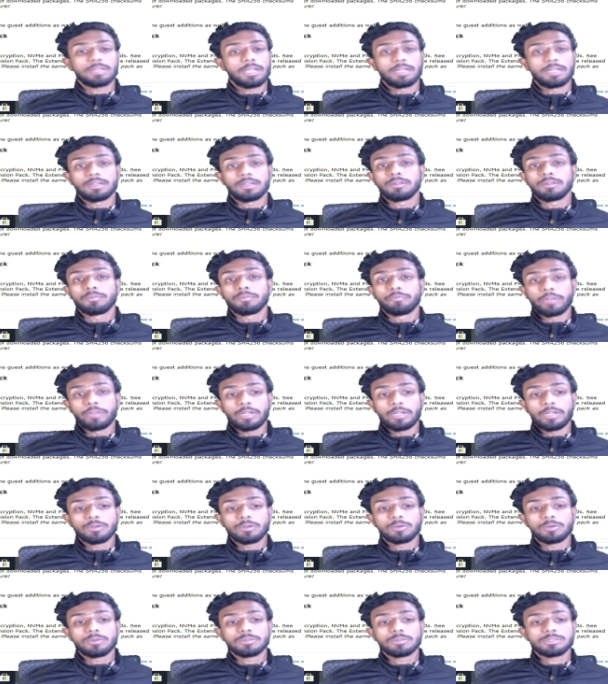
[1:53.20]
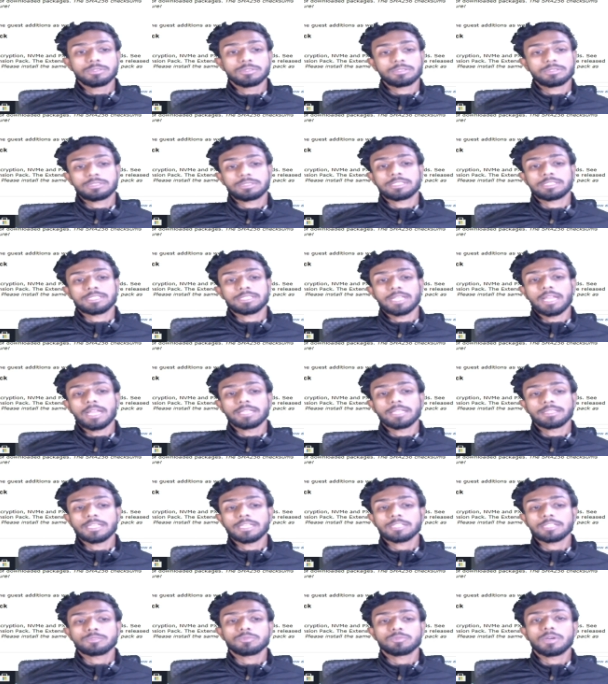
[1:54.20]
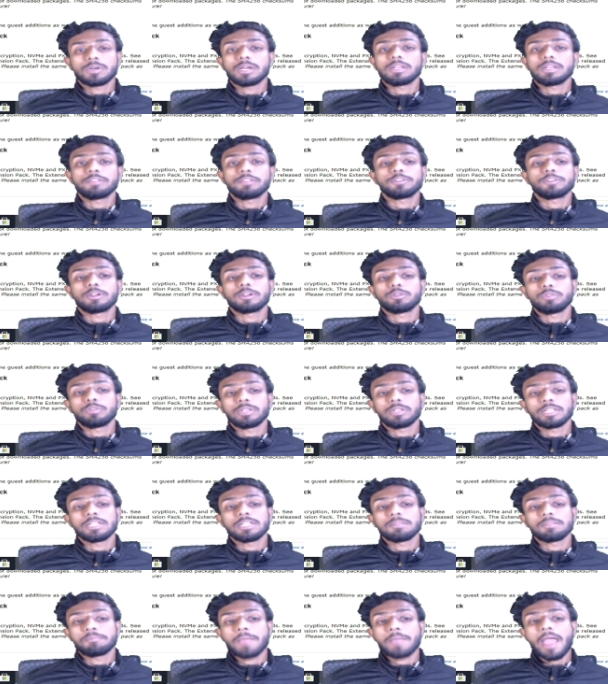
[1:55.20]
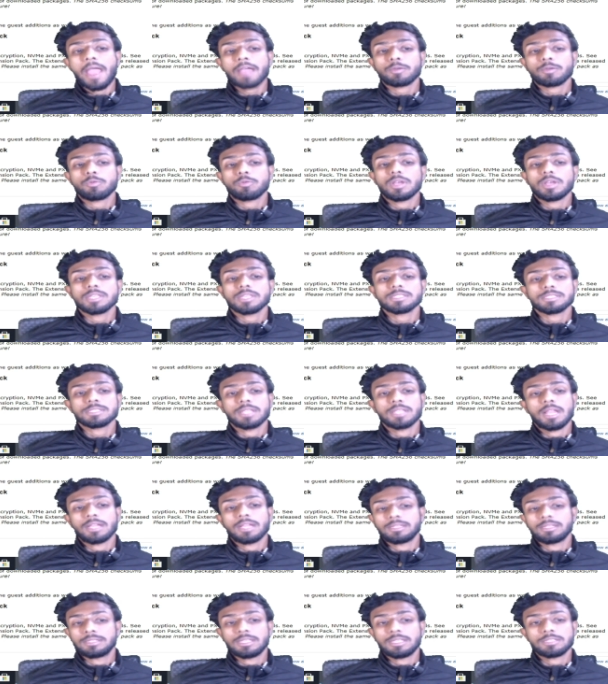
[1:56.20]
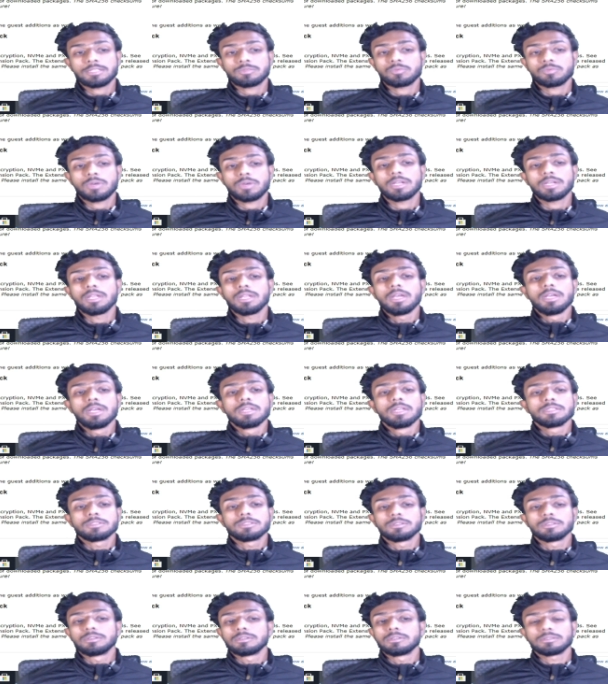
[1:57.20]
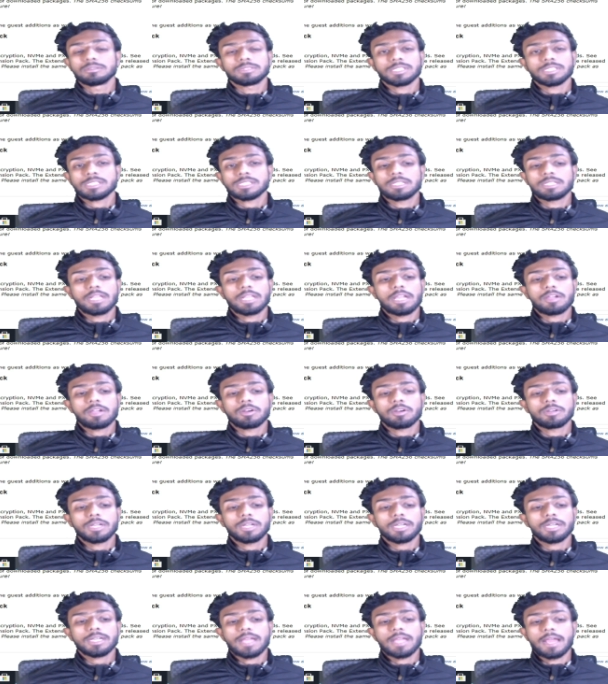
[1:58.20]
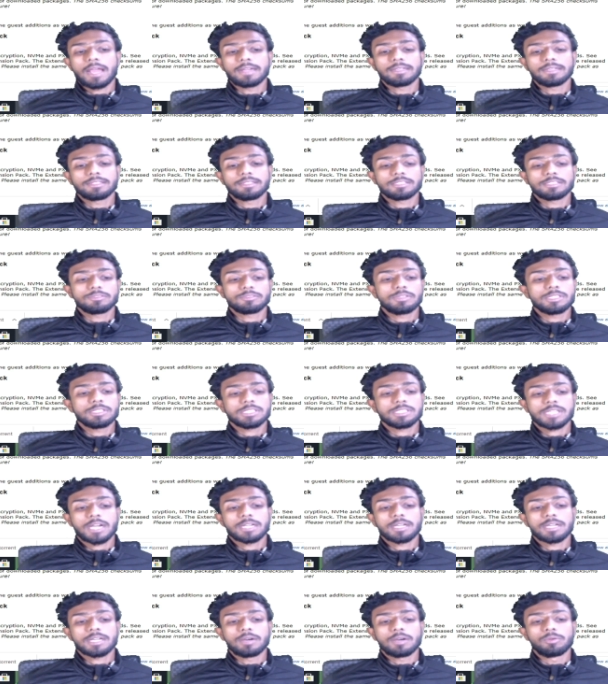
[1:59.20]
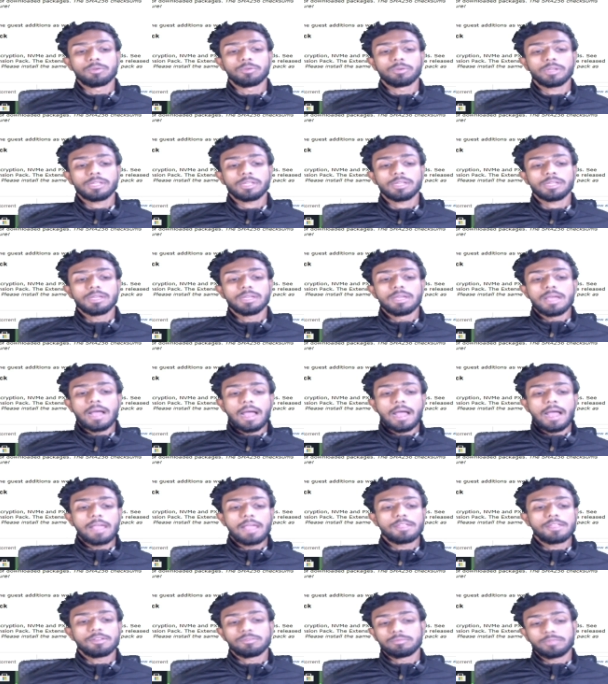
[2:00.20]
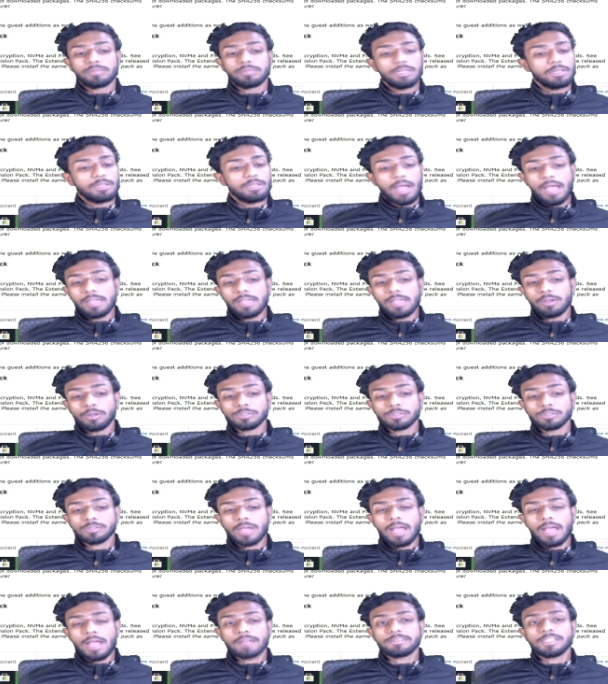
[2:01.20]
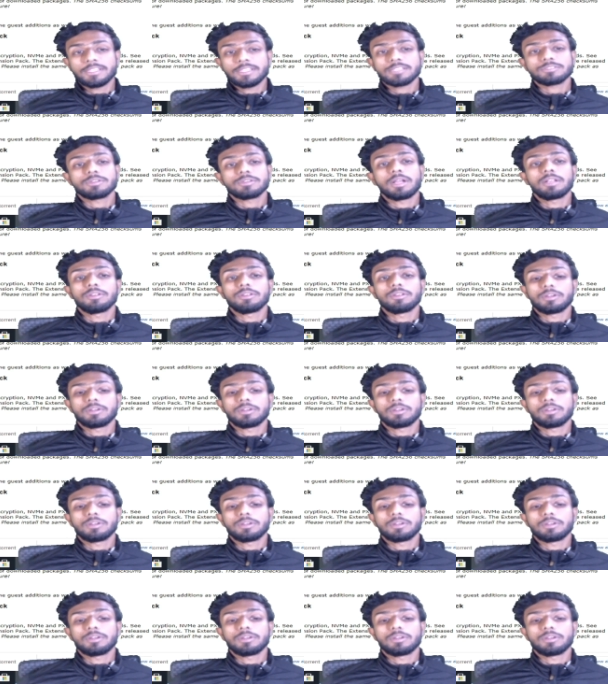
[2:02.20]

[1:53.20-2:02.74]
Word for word: in windows select this one if you are doing in mac os select this one so just click on it and this will start downloading i will i also have this so i'll